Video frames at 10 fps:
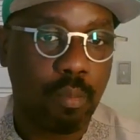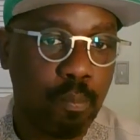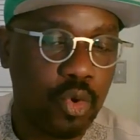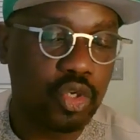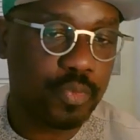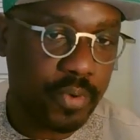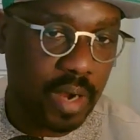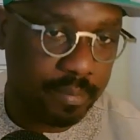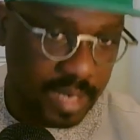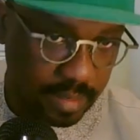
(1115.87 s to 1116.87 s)
Mood
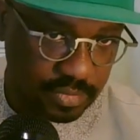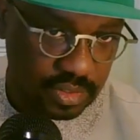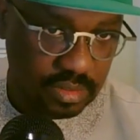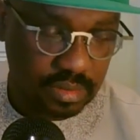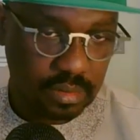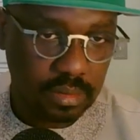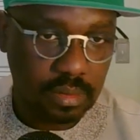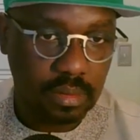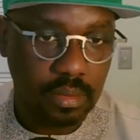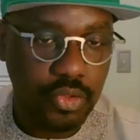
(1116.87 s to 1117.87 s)
problems,
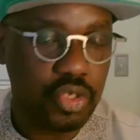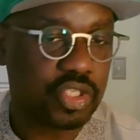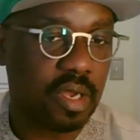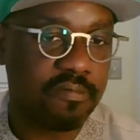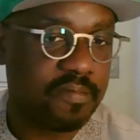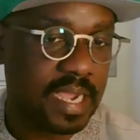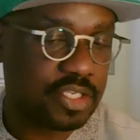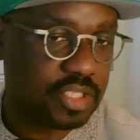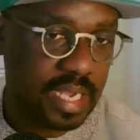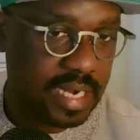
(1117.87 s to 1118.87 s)
use of
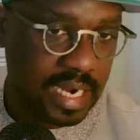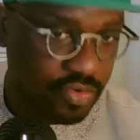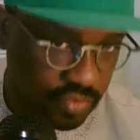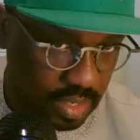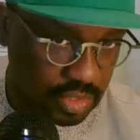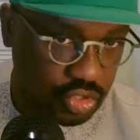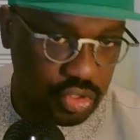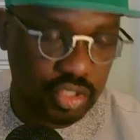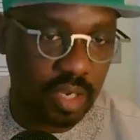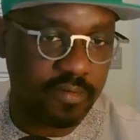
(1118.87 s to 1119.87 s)
external drugs,
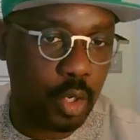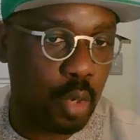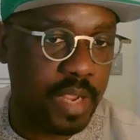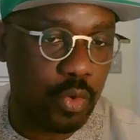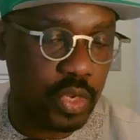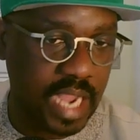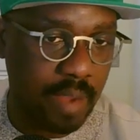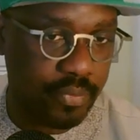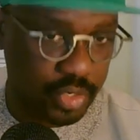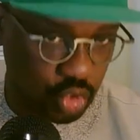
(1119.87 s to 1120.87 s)
use of Clomid
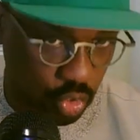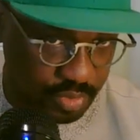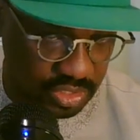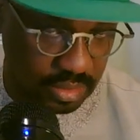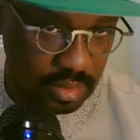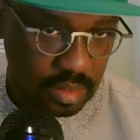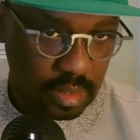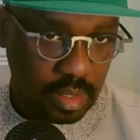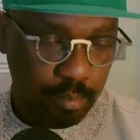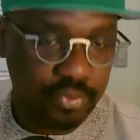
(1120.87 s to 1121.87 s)
without prescription,
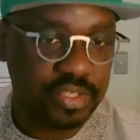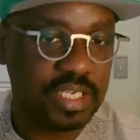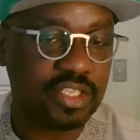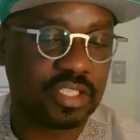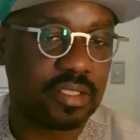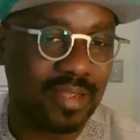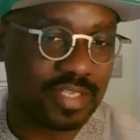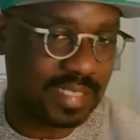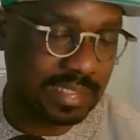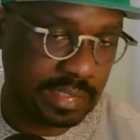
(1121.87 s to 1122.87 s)
putting
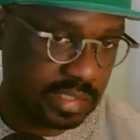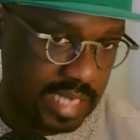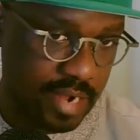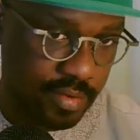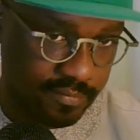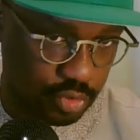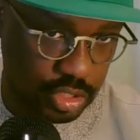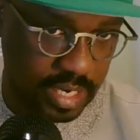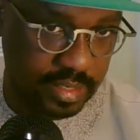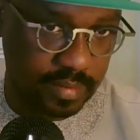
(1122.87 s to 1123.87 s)
nonsense inside your
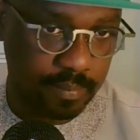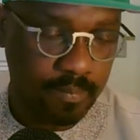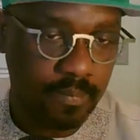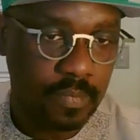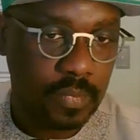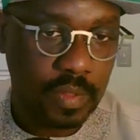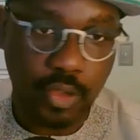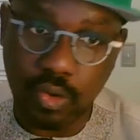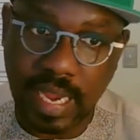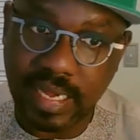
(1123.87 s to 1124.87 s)
vagina.
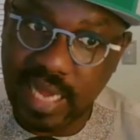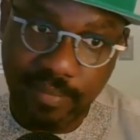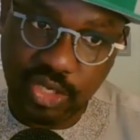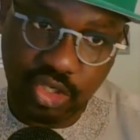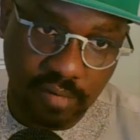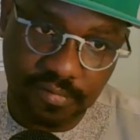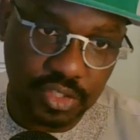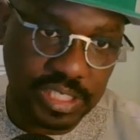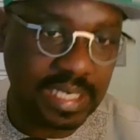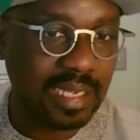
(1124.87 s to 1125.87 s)
You can damage your
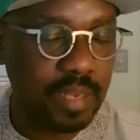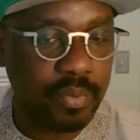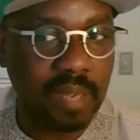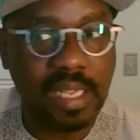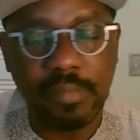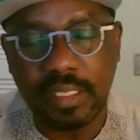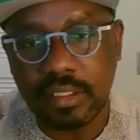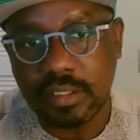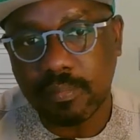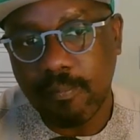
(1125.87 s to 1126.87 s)
vagina. The problem
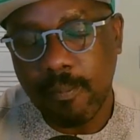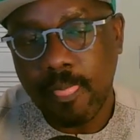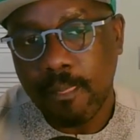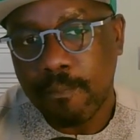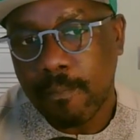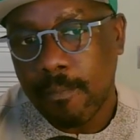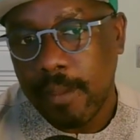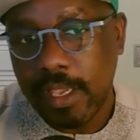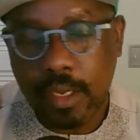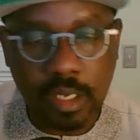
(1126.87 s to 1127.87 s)
is,
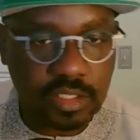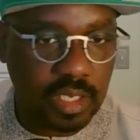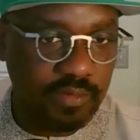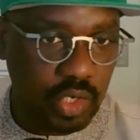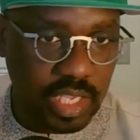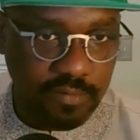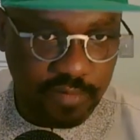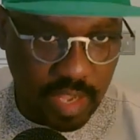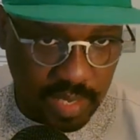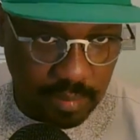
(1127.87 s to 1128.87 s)
in course of looking
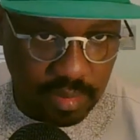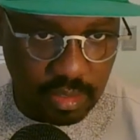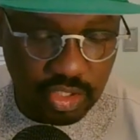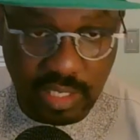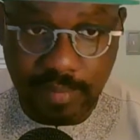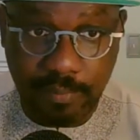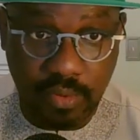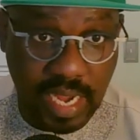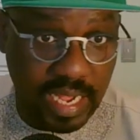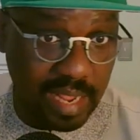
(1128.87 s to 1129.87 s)
for a baby, some
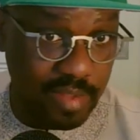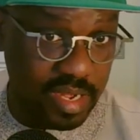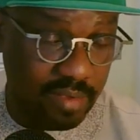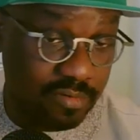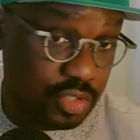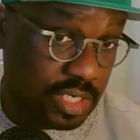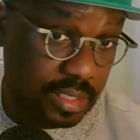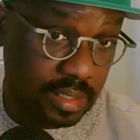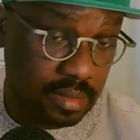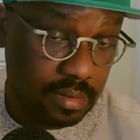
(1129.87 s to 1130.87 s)
people can damage their
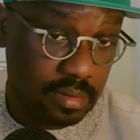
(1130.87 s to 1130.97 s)
vagina